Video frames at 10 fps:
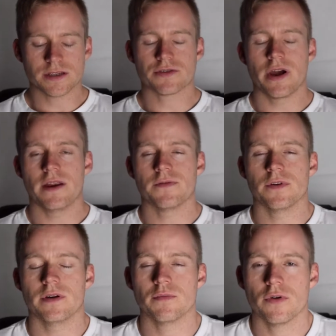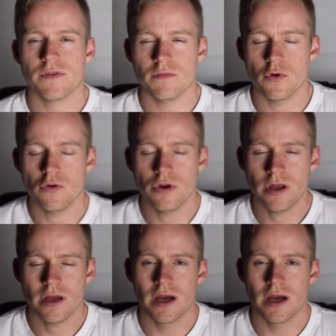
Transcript: is great for improving mood.